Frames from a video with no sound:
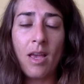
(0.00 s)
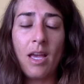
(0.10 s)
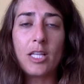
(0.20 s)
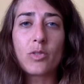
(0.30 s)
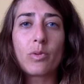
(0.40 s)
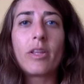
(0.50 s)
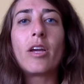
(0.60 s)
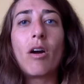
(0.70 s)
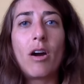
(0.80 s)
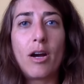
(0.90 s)
it's really
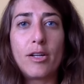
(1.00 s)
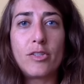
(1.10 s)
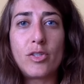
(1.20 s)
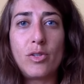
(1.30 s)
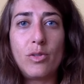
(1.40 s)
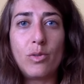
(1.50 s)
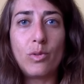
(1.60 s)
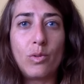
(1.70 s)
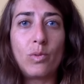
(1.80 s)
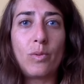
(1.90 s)
hard
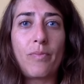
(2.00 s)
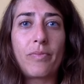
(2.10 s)
to